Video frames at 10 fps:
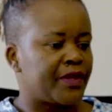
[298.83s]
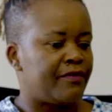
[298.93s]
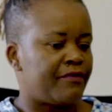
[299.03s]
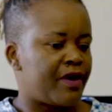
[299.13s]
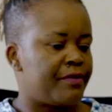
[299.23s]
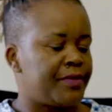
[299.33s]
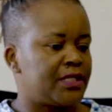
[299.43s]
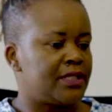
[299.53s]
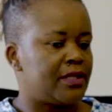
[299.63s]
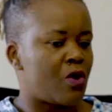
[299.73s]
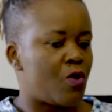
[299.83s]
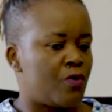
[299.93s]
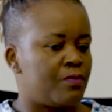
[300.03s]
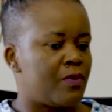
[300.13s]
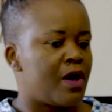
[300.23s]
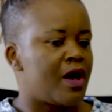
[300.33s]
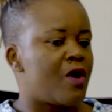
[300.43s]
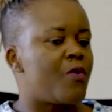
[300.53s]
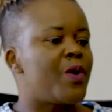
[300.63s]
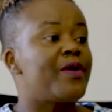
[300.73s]
environment in the home,
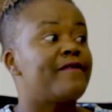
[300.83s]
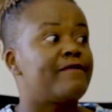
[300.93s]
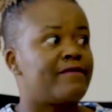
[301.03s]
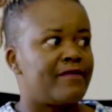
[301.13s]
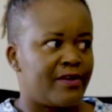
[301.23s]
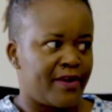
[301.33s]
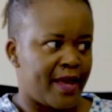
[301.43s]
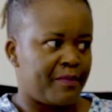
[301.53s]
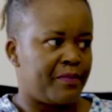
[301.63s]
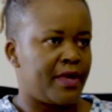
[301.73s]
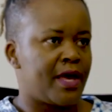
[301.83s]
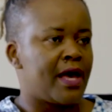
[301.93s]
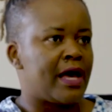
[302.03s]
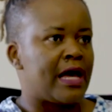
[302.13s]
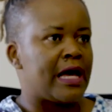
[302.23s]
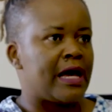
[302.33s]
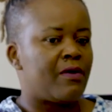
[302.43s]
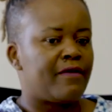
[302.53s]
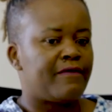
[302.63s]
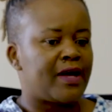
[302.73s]
we were very happy.
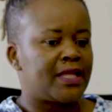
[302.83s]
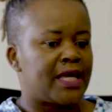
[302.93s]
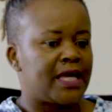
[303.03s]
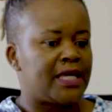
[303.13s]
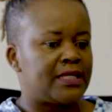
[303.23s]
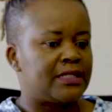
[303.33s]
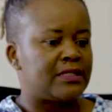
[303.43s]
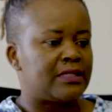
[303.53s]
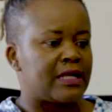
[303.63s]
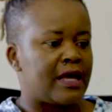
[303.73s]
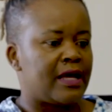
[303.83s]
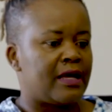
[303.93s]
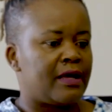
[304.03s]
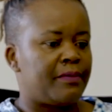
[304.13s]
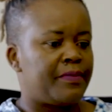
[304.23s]
Our father is a